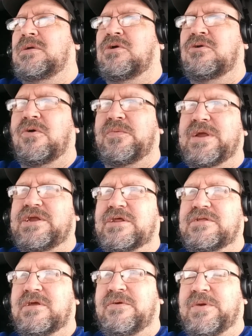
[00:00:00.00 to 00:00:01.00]
Don't know if he
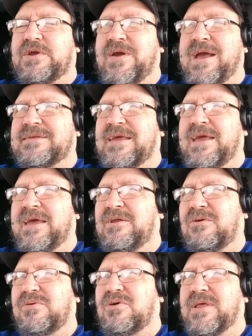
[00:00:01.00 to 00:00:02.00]
cracked the head
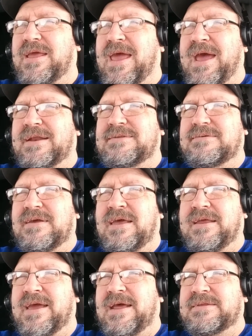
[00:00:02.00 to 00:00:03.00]
or blew the
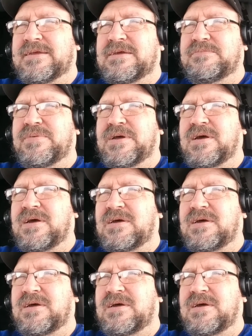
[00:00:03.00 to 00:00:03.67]
head gasket, but